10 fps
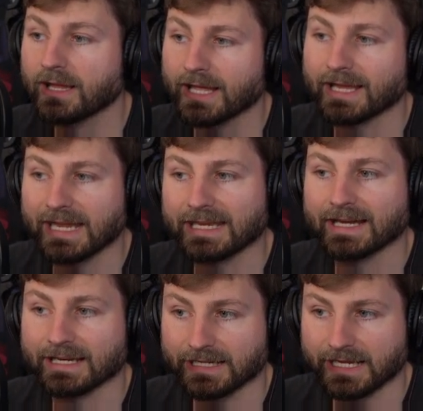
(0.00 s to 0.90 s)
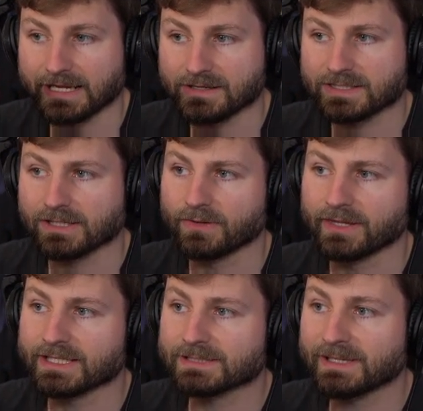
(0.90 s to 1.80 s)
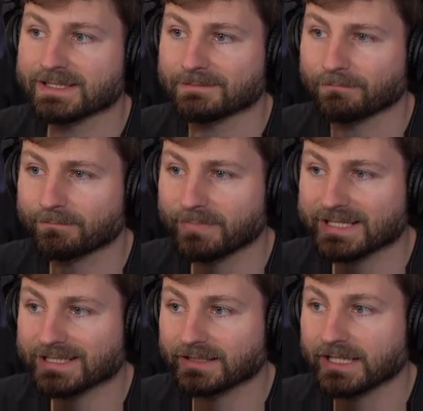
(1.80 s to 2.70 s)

at $8.98. So then this means that basically